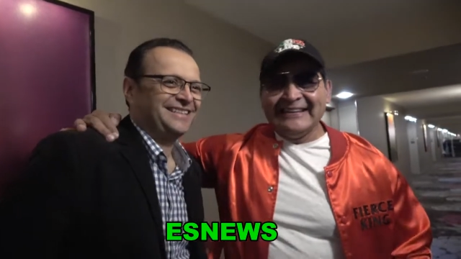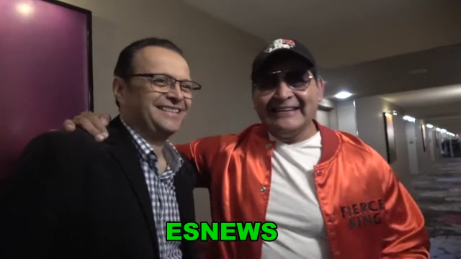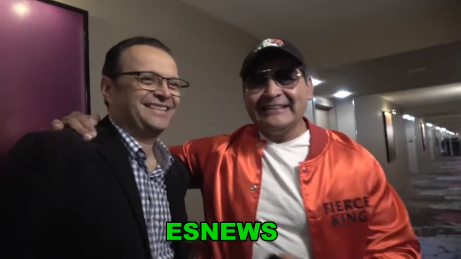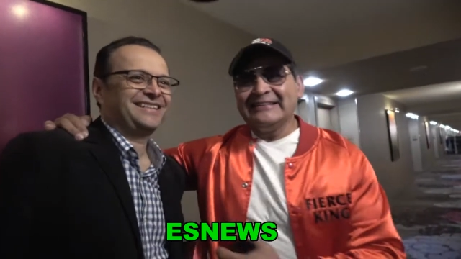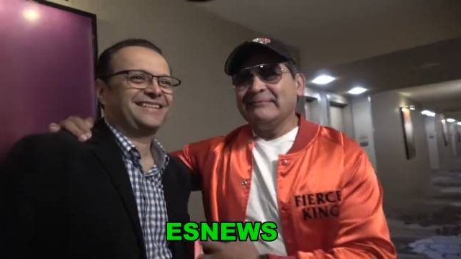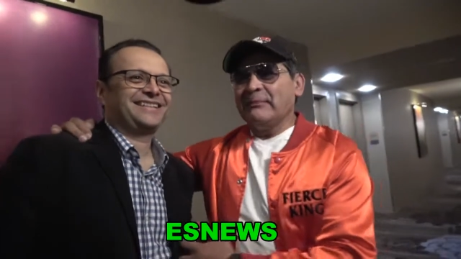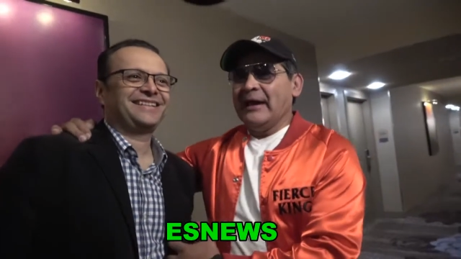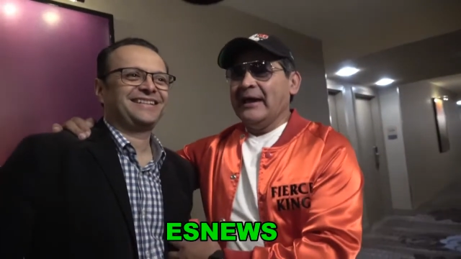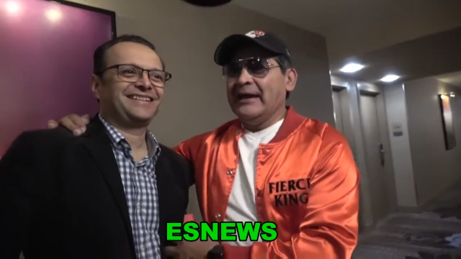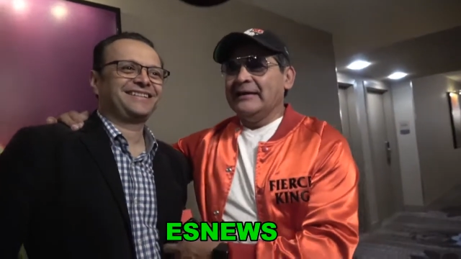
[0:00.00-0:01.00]
Speaker 1: He's the
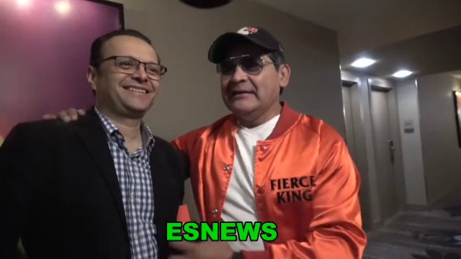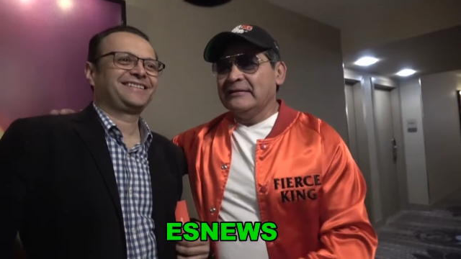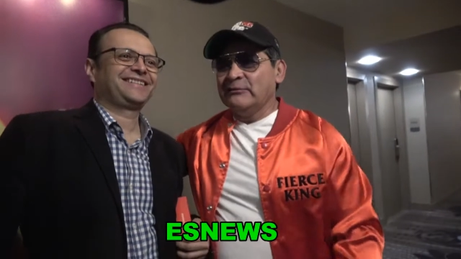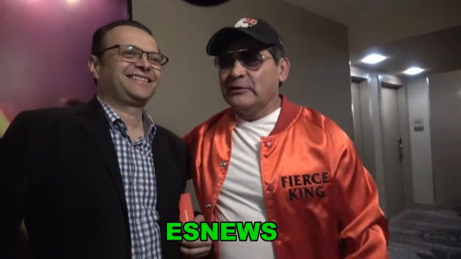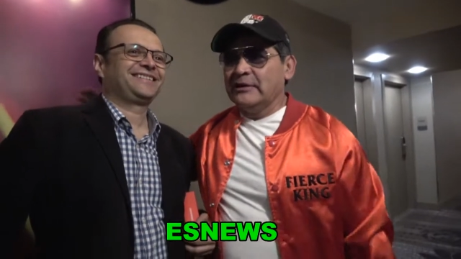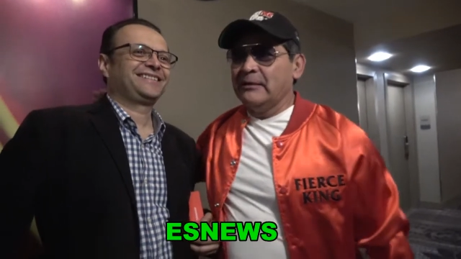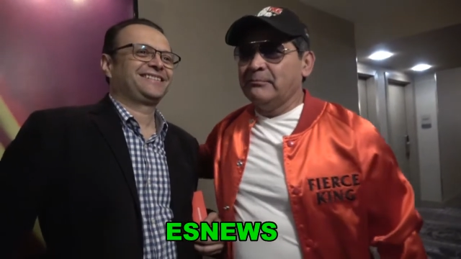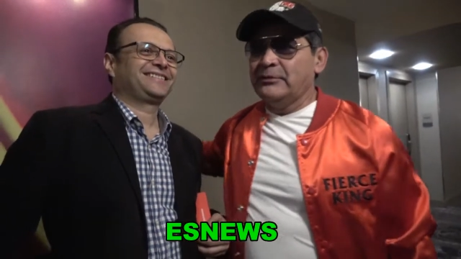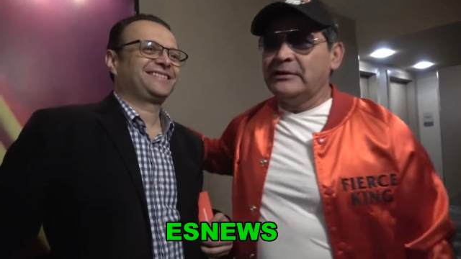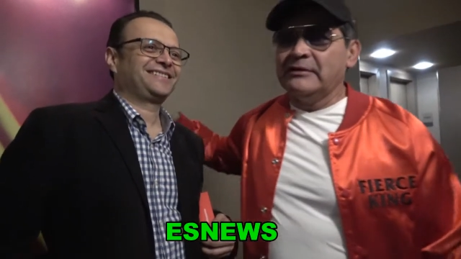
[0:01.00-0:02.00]
man. He's the one
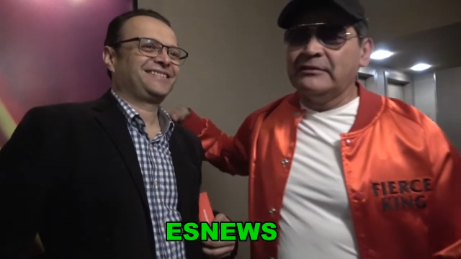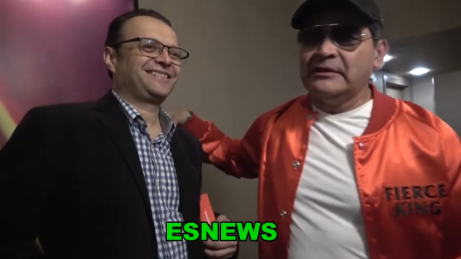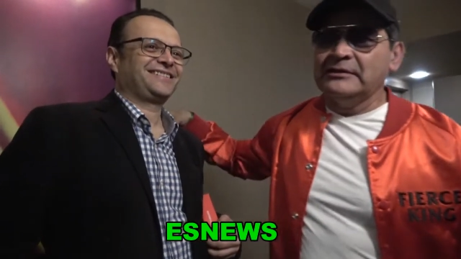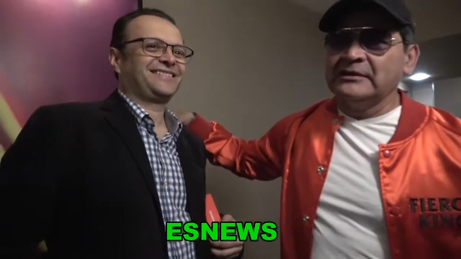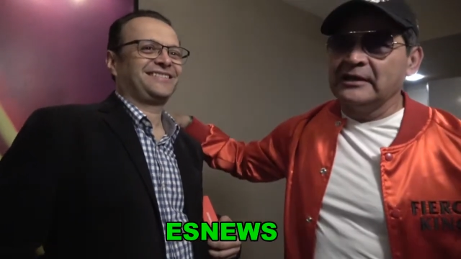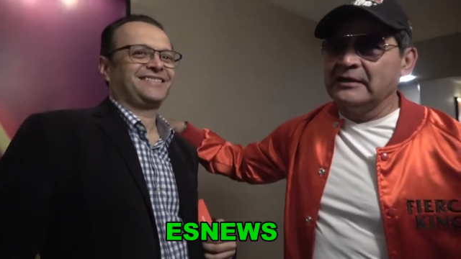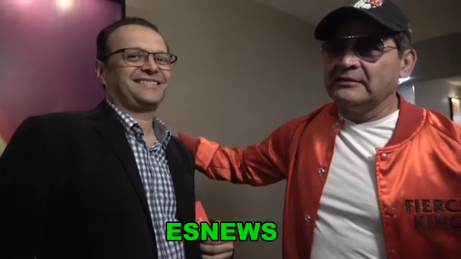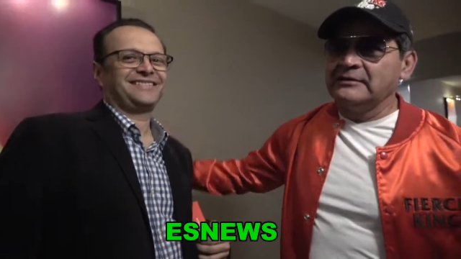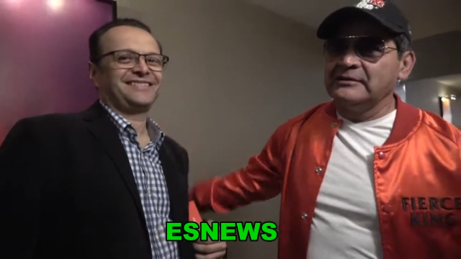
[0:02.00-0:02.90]
that put everything together.